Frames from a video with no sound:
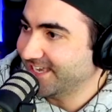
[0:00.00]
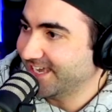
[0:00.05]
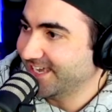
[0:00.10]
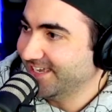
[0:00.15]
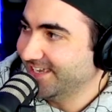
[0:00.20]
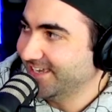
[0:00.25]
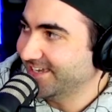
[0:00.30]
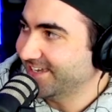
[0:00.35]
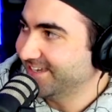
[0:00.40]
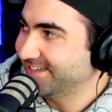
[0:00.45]

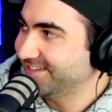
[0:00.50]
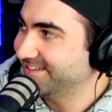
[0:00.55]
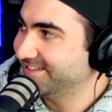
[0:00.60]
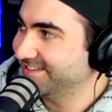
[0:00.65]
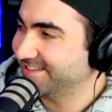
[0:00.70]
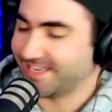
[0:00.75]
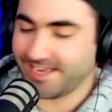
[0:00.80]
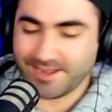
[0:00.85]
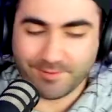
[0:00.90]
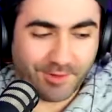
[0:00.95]
Yeah.
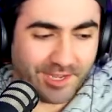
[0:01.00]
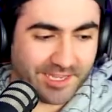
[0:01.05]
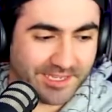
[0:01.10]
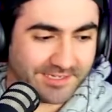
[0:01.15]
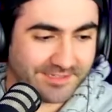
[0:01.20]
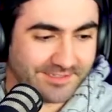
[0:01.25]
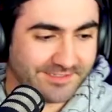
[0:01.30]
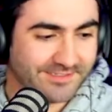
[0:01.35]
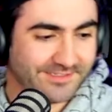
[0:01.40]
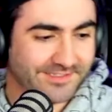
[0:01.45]
Can't wait.
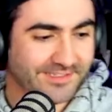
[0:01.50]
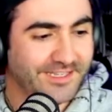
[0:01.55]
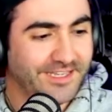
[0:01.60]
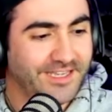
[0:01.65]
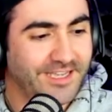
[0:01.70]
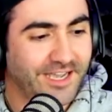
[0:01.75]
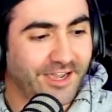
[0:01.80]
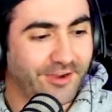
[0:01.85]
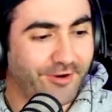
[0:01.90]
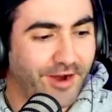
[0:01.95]

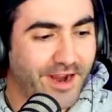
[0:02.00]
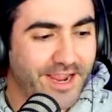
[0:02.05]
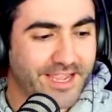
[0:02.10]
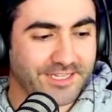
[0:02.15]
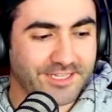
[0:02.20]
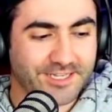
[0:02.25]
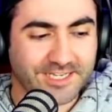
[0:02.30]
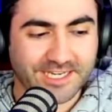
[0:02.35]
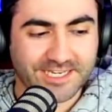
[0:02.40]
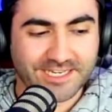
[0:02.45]
All right,
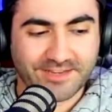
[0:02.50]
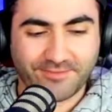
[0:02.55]
you can,